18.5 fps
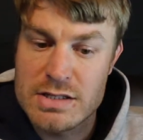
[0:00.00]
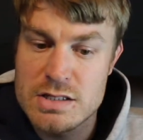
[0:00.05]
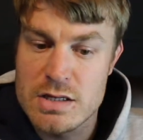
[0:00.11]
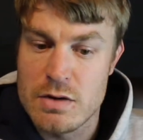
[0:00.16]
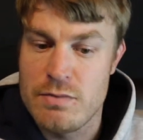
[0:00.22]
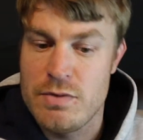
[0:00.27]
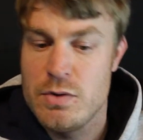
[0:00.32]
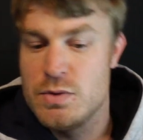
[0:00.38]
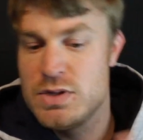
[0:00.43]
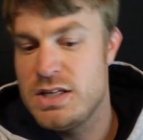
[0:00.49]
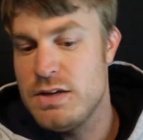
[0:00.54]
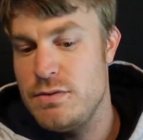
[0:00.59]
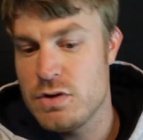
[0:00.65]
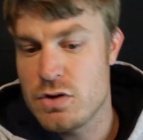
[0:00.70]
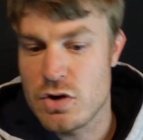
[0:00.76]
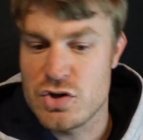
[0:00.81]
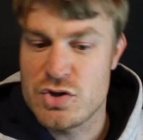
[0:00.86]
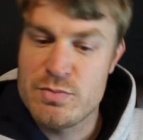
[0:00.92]
So if you receive
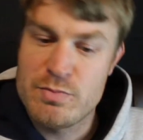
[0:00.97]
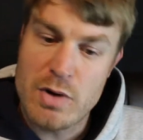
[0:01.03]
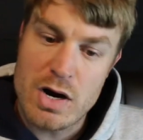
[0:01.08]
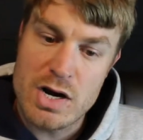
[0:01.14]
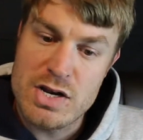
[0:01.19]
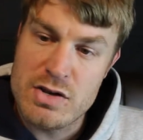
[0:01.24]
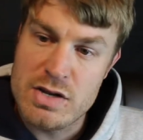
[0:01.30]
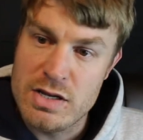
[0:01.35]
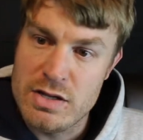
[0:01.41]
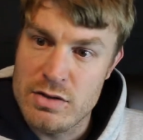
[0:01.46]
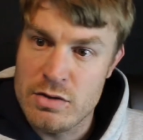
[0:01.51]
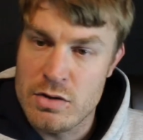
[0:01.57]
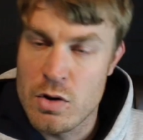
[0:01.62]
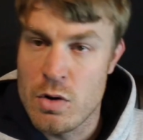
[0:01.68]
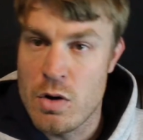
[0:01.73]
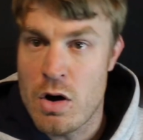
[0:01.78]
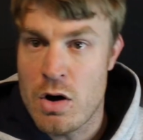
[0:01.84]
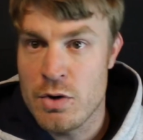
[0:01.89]
it across your body, you can either
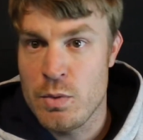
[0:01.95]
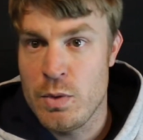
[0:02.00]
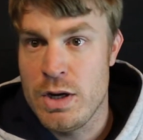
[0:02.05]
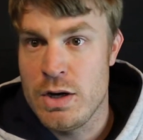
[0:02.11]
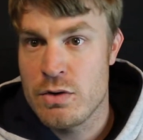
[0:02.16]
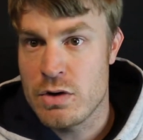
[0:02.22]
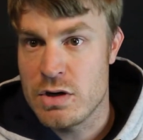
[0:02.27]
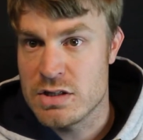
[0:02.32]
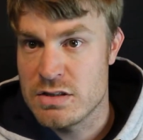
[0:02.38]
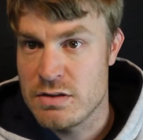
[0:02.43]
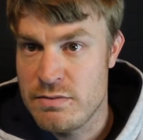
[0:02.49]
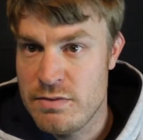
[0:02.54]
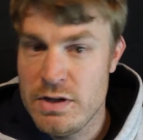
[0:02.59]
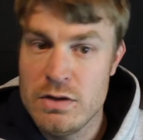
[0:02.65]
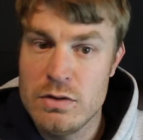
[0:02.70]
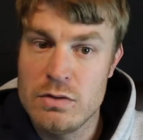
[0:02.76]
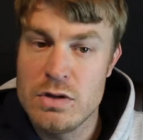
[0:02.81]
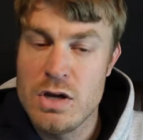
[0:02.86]
go all the way across the
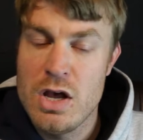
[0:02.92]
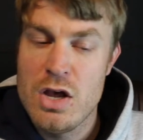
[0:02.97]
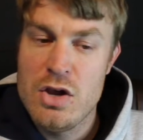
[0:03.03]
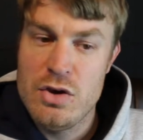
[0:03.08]
field,